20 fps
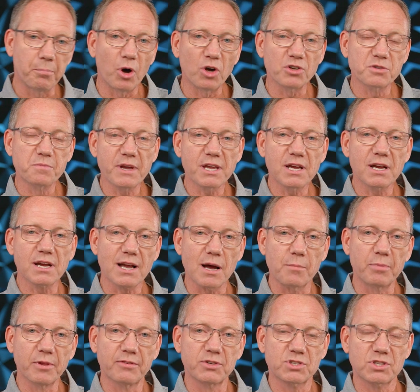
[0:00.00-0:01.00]
Paul's making a
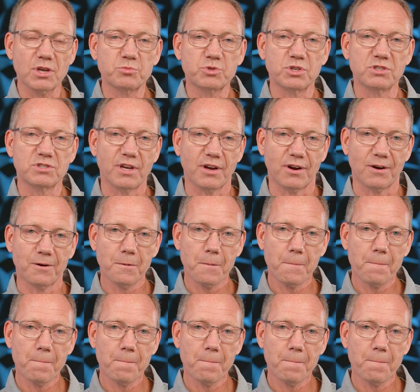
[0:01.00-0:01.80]
couple of assumptions here.